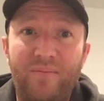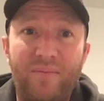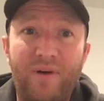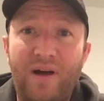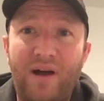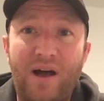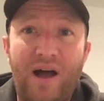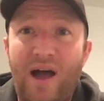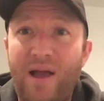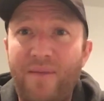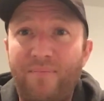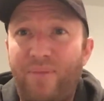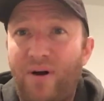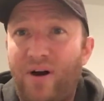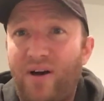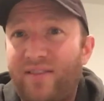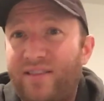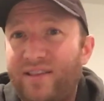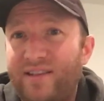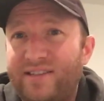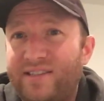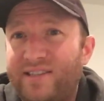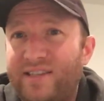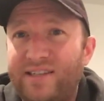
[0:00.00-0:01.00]
a
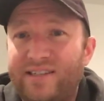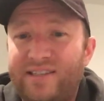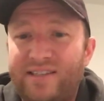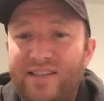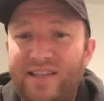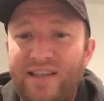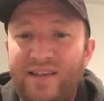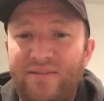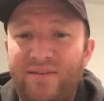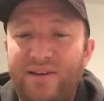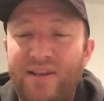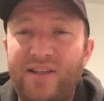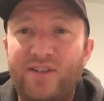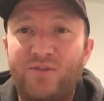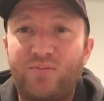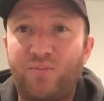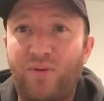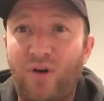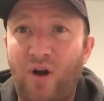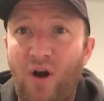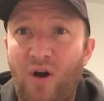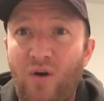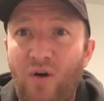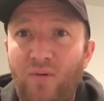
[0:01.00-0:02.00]
hypothesis that is
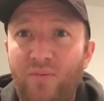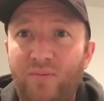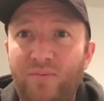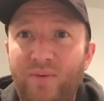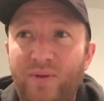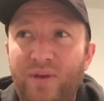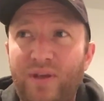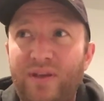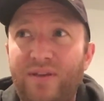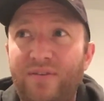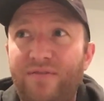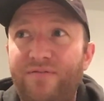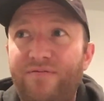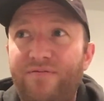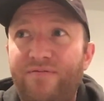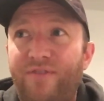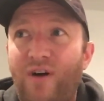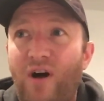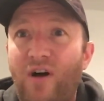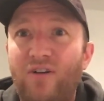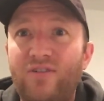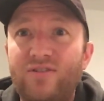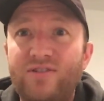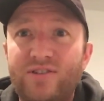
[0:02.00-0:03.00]
probably
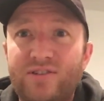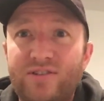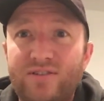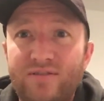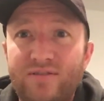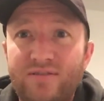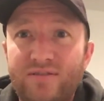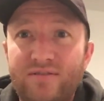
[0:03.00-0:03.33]
false,